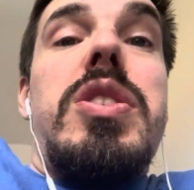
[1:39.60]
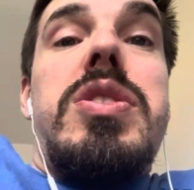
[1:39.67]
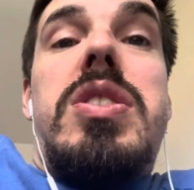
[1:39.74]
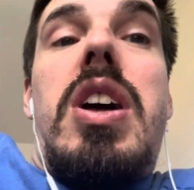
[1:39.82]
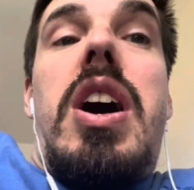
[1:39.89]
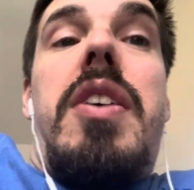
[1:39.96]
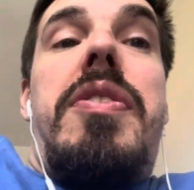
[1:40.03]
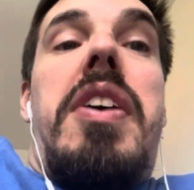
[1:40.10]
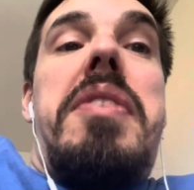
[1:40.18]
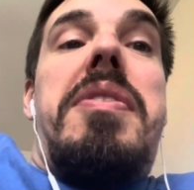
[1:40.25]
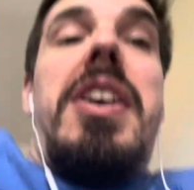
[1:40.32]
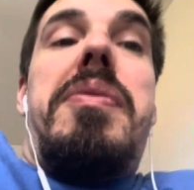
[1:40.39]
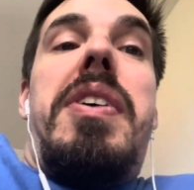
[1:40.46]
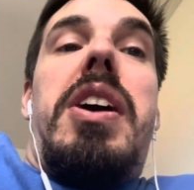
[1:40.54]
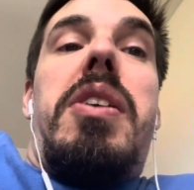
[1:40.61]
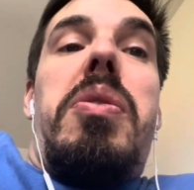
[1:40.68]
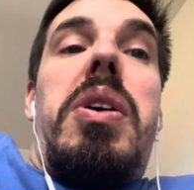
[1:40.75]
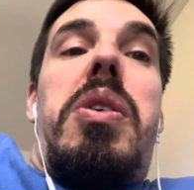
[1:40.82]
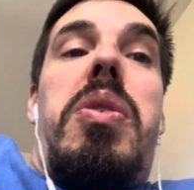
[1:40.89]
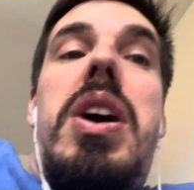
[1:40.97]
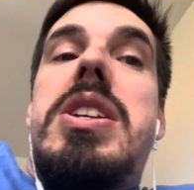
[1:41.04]
stuff. I might make a
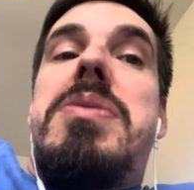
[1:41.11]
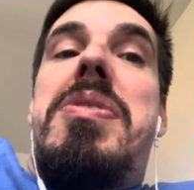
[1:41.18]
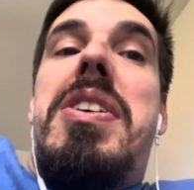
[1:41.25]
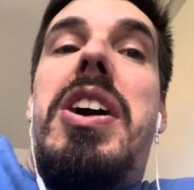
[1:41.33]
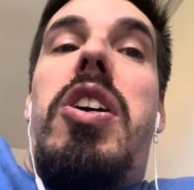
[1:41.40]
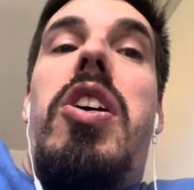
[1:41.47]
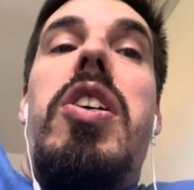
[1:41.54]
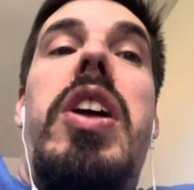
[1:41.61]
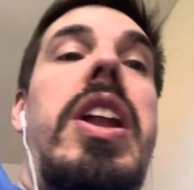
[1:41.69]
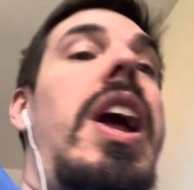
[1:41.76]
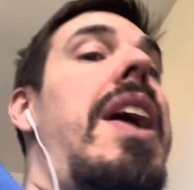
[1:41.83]
request, I might call in.